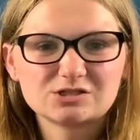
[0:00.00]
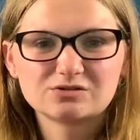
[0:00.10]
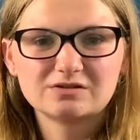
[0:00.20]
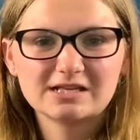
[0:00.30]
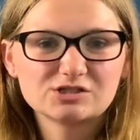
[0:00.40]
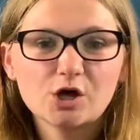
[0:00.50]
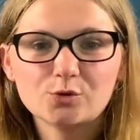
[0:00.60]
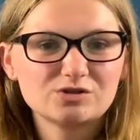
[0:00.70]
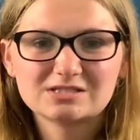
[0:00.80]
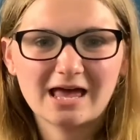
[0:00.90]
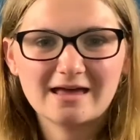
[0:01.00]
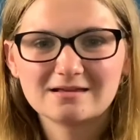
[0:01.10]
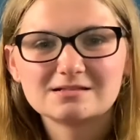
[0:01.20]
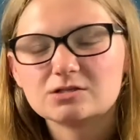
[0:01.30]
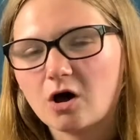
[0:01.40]
there's no set
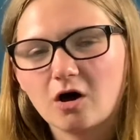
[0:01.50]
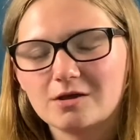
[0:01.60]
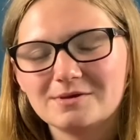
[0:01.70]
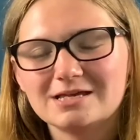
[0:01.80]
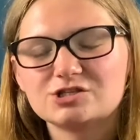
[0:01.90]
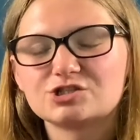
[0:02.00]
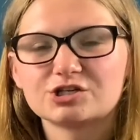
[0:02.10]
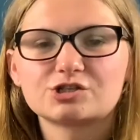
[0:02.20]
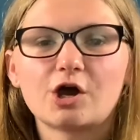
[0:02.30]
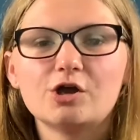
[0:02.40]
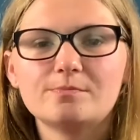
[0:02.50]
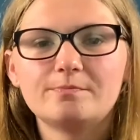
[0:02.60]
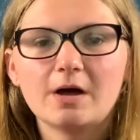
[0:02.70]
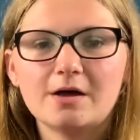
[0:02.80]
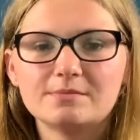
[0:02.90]
time. It is just
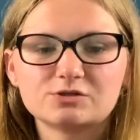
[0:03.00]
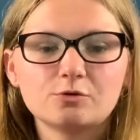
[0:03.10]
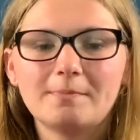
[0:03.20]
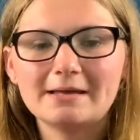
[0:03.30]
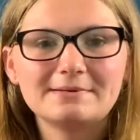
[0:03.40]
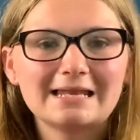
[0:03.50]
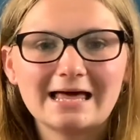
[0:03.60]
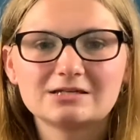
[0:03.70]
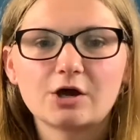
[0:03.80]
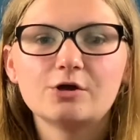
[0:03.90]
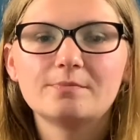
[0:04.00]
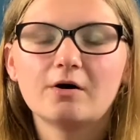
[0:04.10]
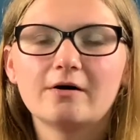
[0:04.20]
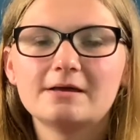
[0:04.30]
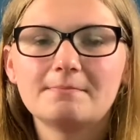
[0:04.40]
it's all baby led. Go
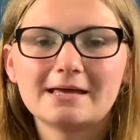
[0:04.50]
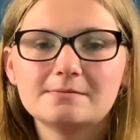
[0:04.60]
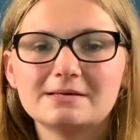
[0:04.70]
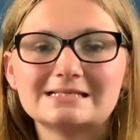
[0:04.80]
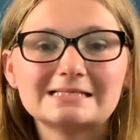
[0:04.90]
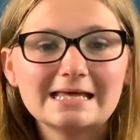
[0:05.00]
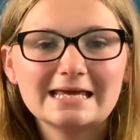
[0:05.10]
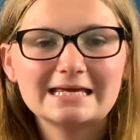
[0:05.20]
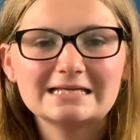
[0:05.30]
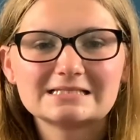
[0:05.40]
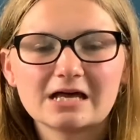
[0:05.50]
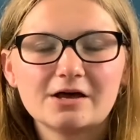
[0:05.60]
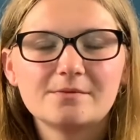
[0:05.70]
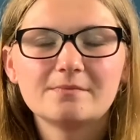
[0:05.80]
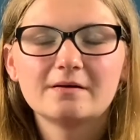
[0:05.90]
by baby's lead,
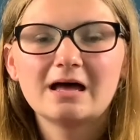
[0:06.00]
and